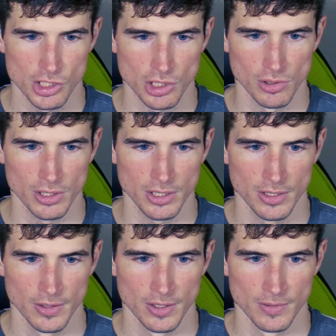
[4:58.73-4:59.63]

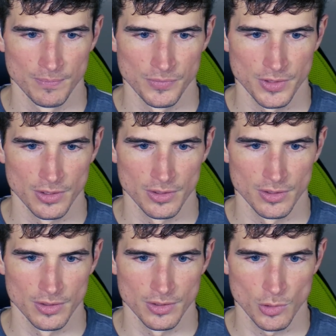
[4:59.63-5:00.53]
Slowly
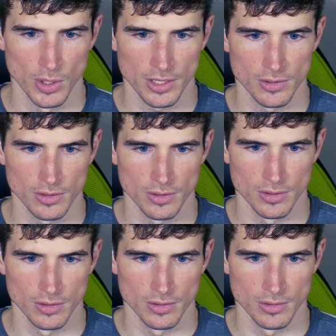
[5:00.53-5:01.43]
Quick,
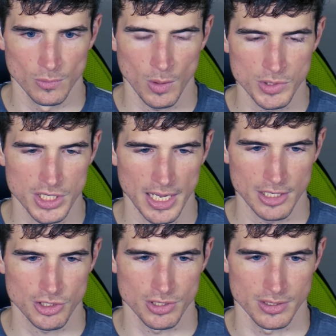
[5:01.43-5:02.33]
what was the
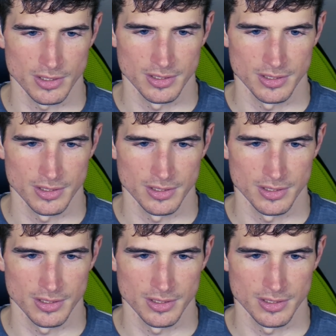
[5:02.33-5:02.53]
answer?